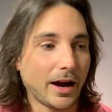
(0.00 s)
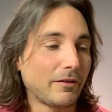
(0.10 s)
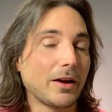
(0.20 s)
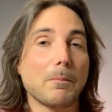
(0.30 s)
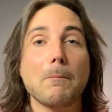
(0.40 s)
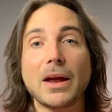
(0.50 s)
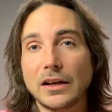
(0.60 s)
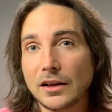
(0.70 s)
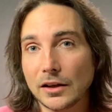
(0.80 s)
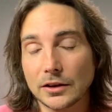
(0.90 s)
I've had
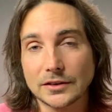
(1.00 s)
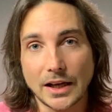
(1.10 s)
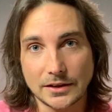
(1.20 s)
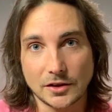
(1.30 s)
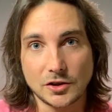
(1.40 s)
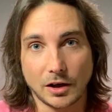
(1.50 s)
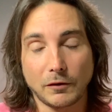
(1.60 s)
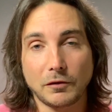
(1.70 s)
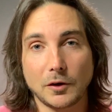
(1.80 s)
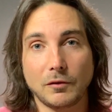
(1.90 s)
many years as a
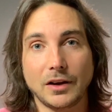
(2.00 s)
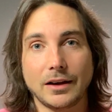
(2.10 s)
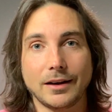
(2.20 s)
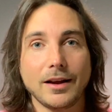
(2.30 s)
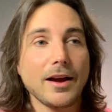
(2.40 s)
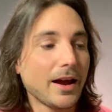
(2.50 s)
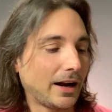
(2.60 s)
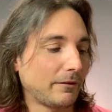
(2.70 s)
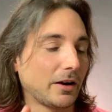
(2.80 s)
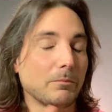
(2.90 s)
junk food vegan,
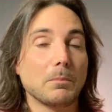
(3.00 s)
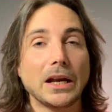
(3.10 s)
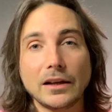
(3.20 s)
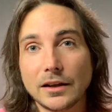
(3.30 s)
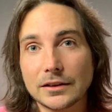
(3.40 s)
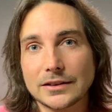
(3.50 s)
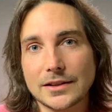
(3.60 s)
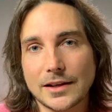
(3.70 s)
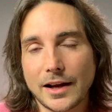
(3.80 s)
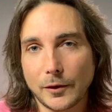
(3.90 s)
and I've had many years
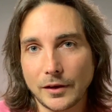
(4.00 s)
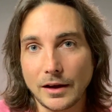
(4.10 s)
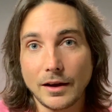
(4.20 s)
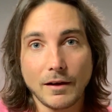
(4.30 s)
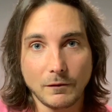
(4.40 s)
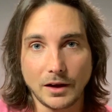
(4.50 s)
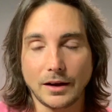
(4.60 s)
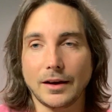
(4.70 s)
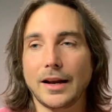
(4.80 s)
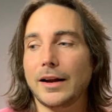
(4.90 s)
as a healthy
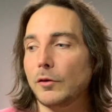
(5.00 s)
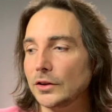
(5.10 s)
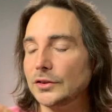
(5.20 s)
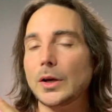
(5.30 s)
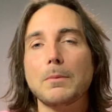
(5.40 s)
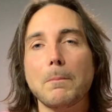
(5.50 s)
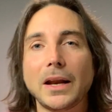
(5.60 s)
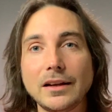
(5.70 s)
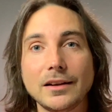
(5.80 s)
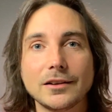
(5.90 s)
vegan, and I've also had
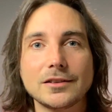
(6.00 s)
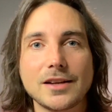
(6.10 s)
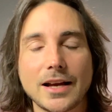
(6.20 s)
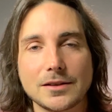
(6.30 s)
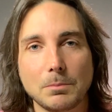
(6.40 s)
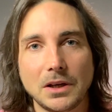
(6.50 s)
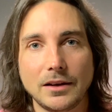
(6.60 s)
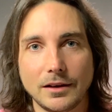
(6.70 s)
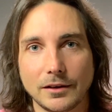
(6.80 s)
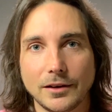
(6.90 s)
many years as a
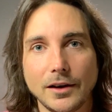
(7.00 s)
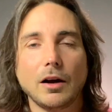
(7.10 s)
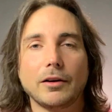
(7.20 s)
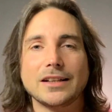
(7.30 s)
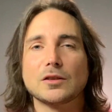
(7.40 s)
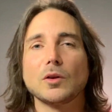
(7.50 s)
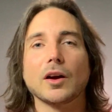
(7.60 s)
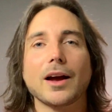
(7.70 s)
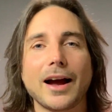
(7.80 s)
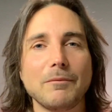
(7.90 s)
meat eater. All right, so
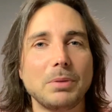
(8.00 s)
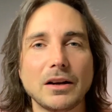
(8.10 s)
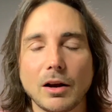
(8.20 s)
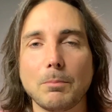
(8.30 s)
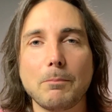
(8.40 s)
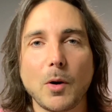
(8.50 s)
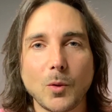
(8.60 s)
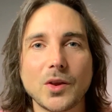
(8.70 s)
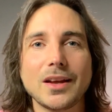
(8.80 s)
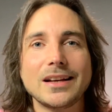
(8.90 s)
look, I've been on
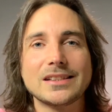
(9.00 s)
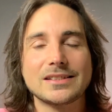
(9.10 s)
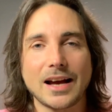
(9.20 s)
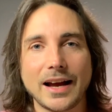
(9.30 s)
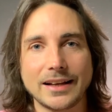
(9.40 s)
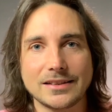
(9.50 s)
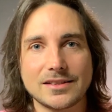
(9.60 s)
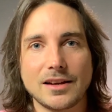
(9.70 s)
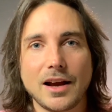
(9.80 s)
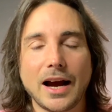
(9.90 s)
both
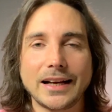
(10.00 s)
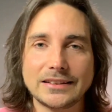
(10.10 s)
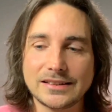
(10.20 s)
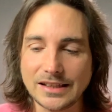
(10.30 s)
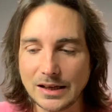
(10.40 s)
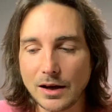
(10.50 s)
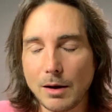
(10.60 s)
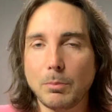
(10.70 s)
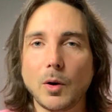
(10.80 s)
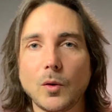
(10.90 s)
sides. I see
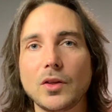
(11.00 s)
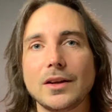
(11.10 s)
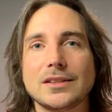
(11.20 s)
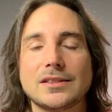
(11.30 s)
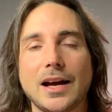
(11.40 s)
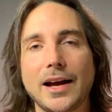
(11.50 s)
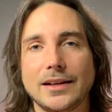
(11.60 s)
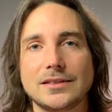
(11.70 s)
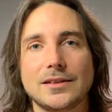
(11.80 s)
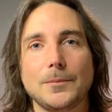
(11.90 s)
both
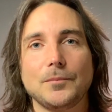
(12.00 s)
sides.